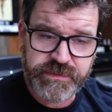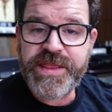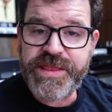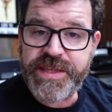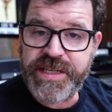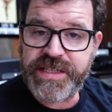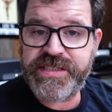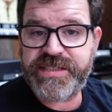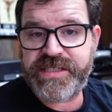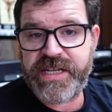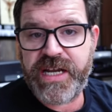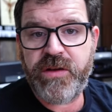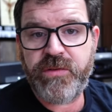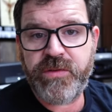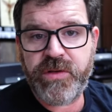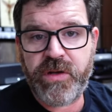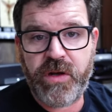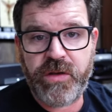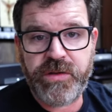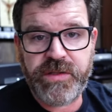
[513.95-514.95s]
The
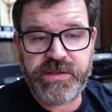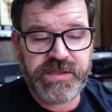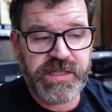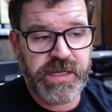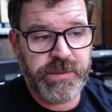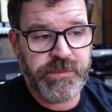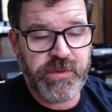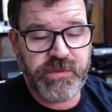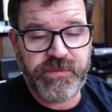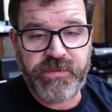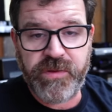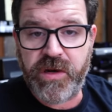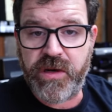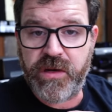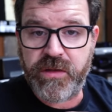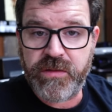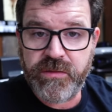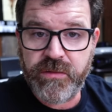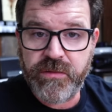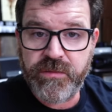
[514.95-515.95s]
sound on this
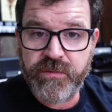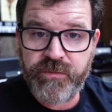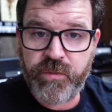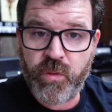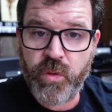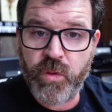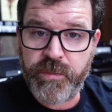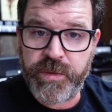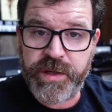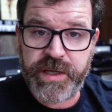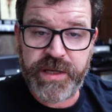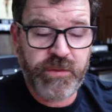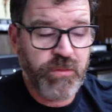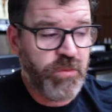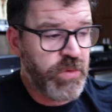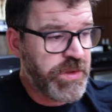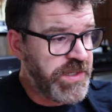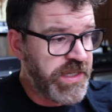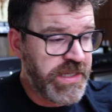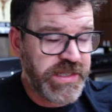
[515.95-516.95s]
amplifier, for me,
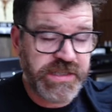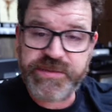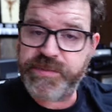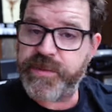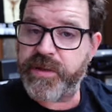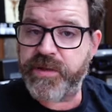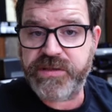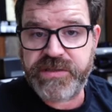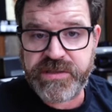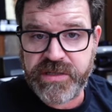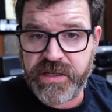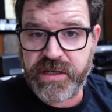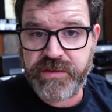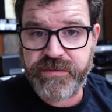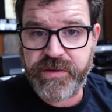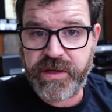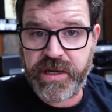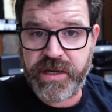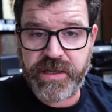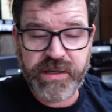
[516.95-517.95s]
with the experience that I've
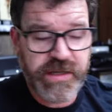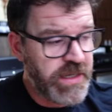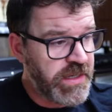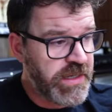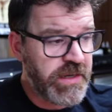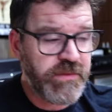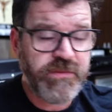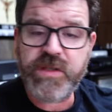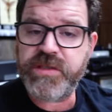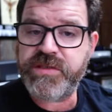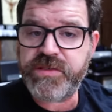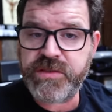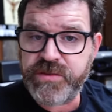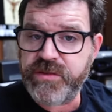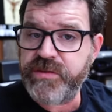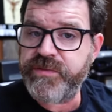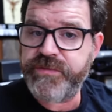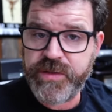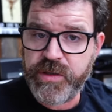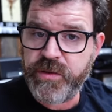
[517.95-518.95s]
had, and I've listened to
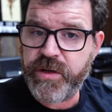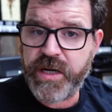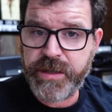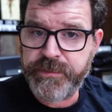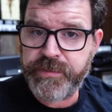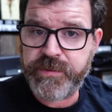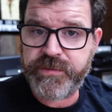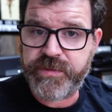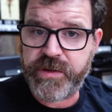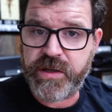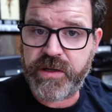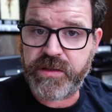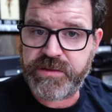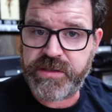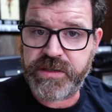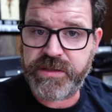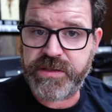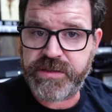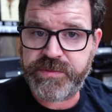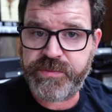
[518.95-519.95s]
a few amplifiers
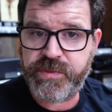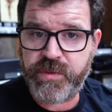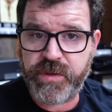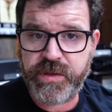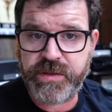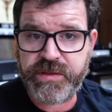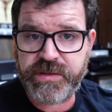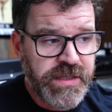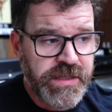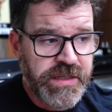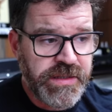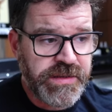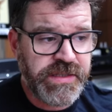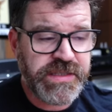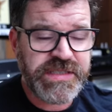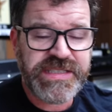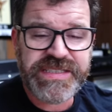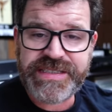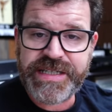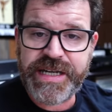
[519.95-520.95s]
at this point,
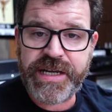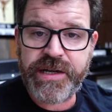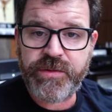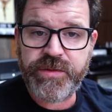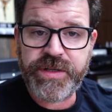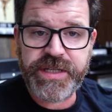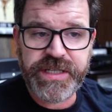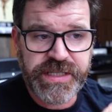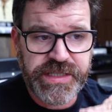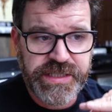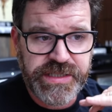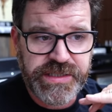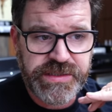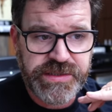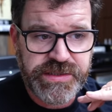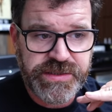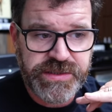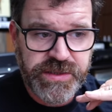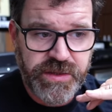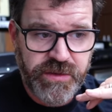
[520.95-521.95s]
this sound
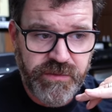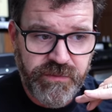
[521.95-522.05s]
is